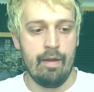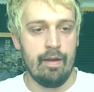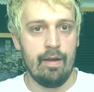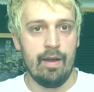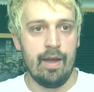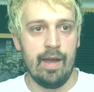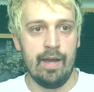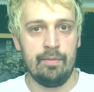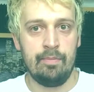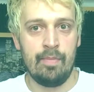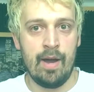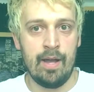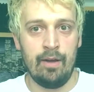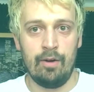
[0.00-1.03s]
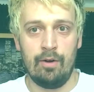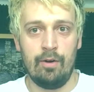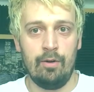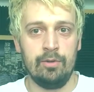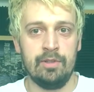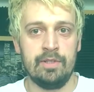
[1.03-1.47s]
and my
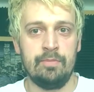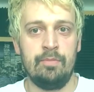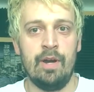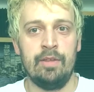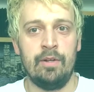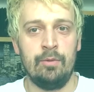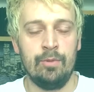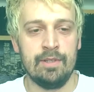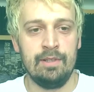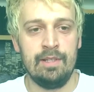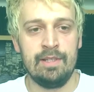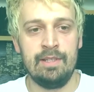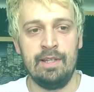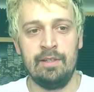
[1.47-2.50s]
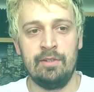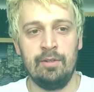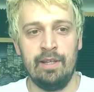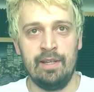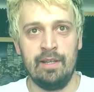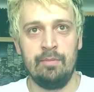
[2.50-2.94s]
oldest brother was listening to
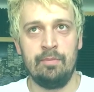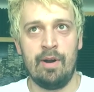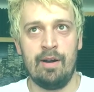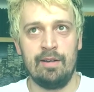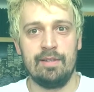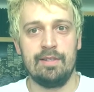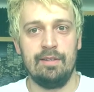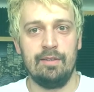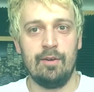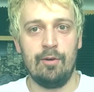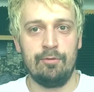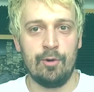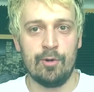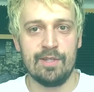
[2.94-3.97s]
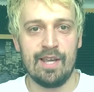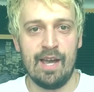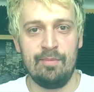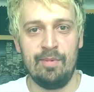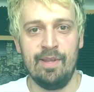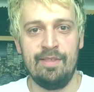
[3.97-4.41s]
Linkin Park's, of course,
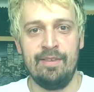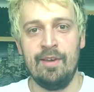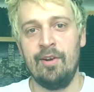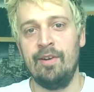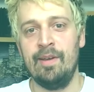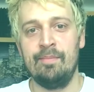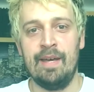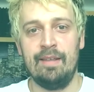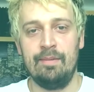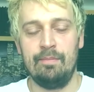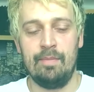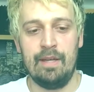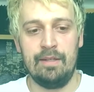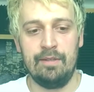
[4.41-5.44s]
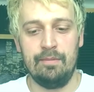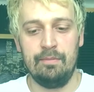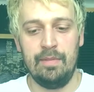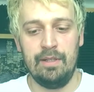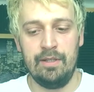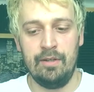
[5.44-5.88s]
Hybrid Theory and
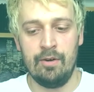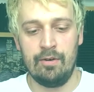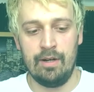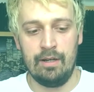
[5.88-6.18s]
Meteora,